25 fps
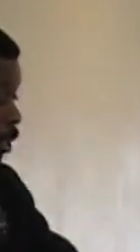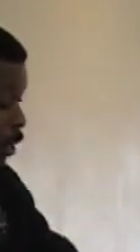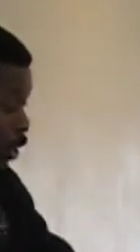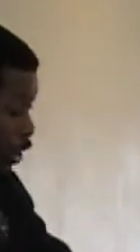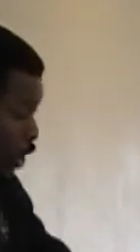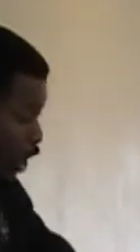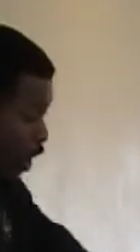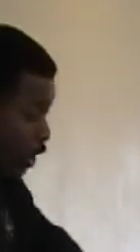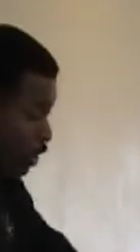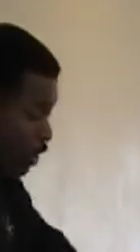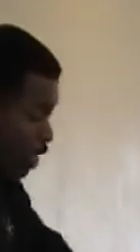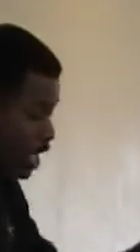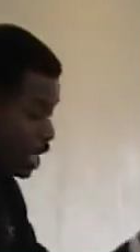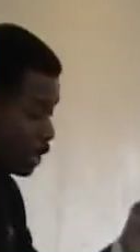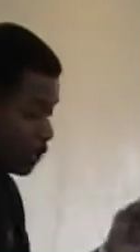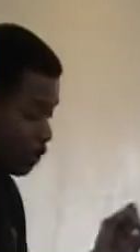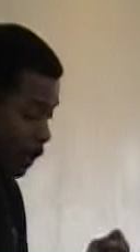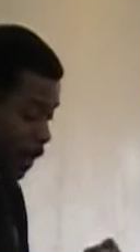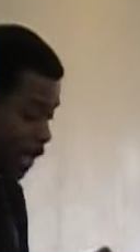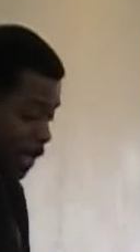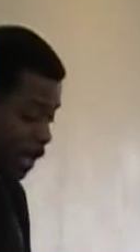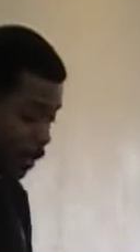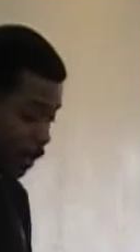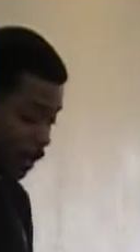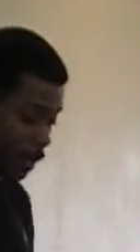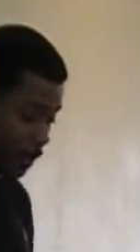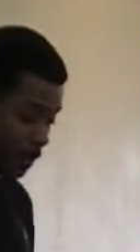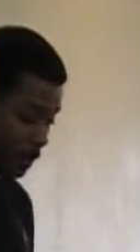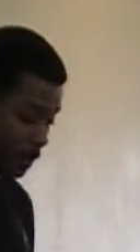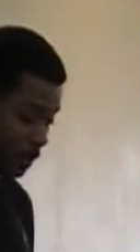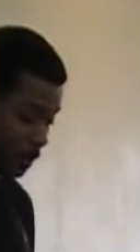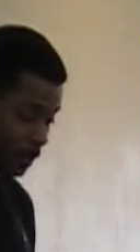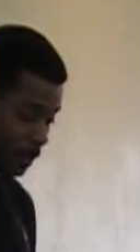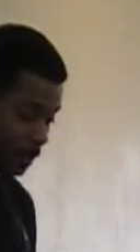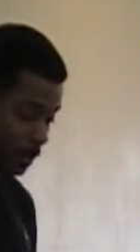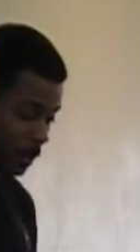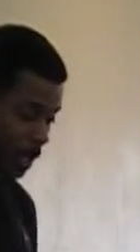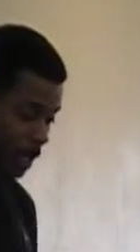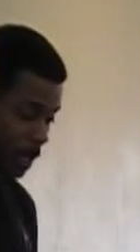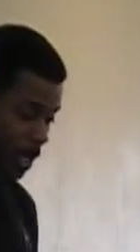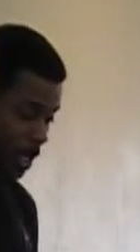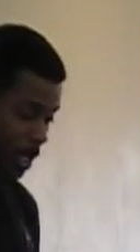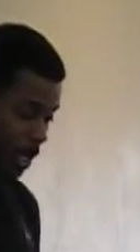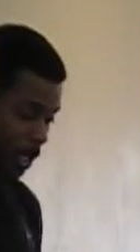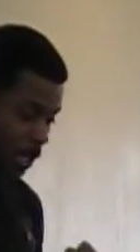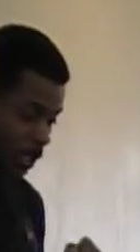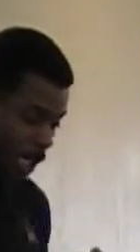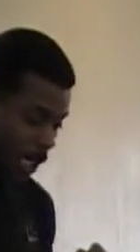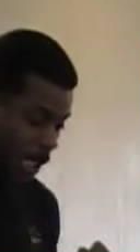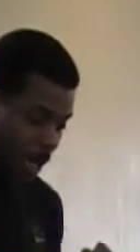took this Peter,
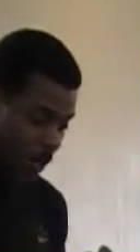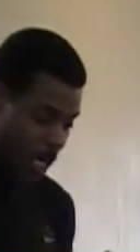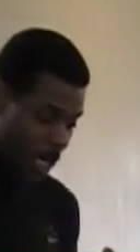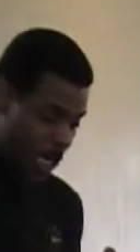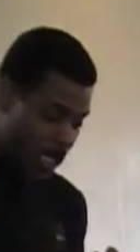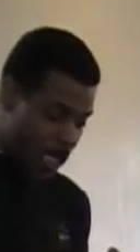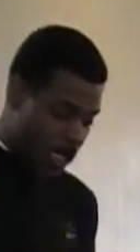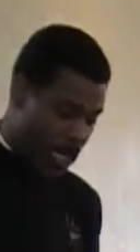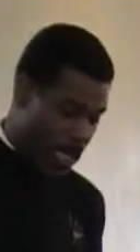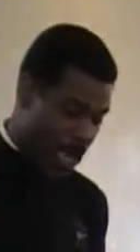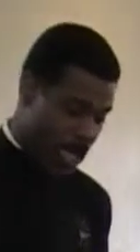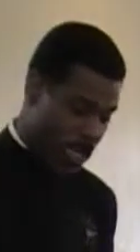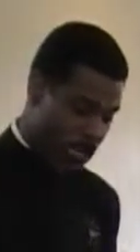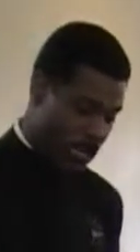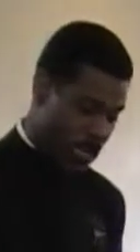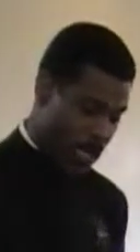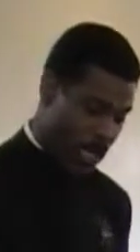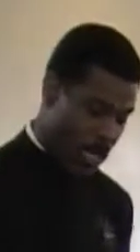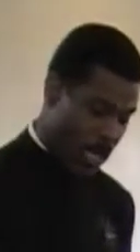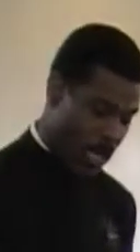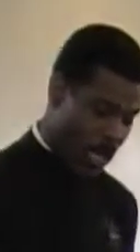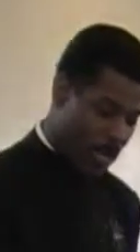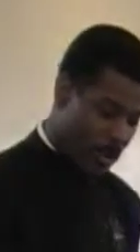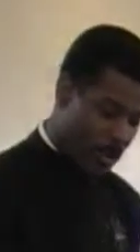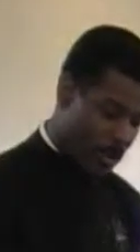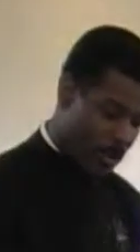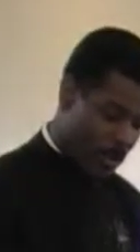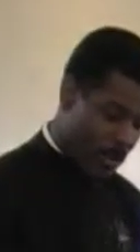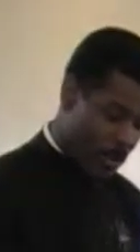took him into custody.